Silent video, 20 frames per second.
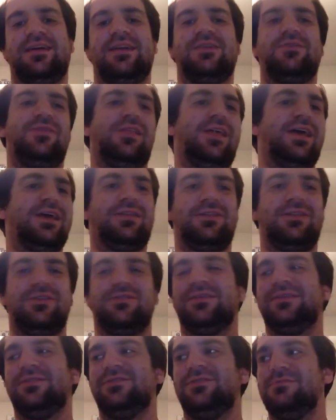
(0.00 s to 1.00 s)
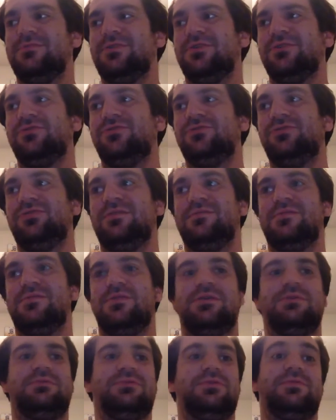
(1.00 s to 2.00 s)
I don't like those too much, even
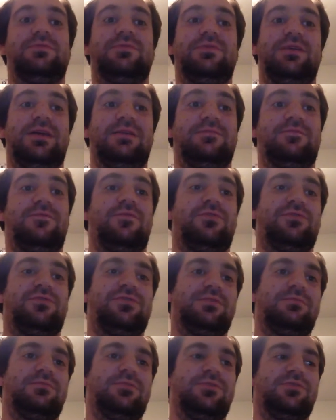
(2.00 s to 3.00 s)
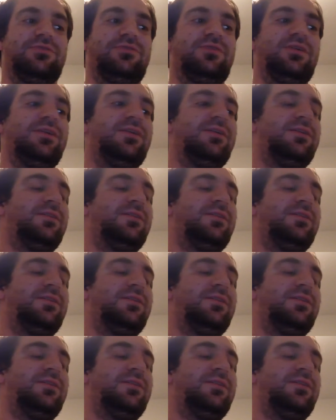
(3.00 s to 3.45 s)
though it hit force numbers.